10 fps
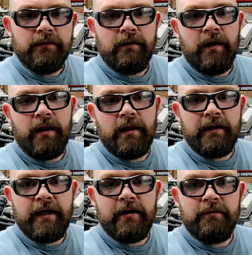a lot
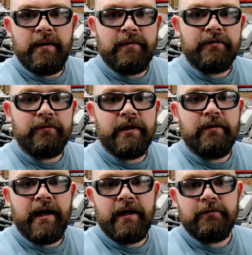later, maybe
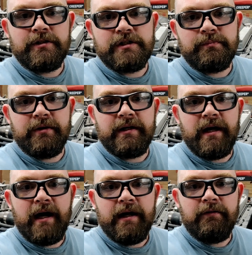$3,000, which is pretty
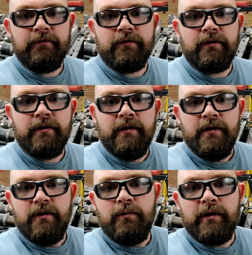high for
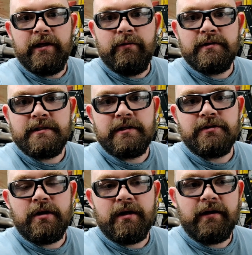what he wants in a
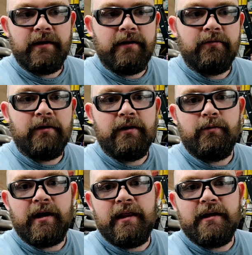truck and really
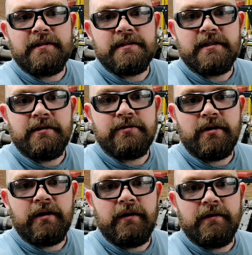what I like to see in a
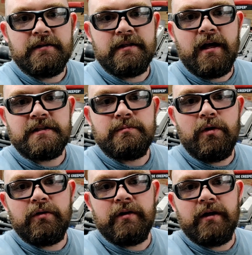truck, and it's a lot
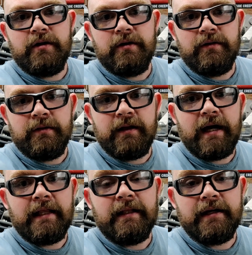smokerier than
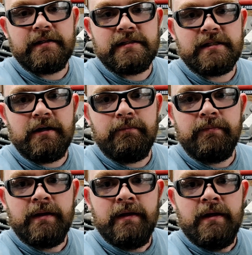I like to see
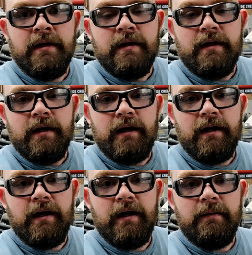
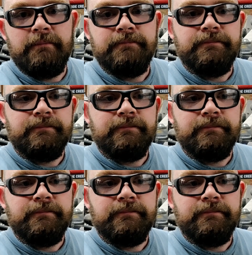them.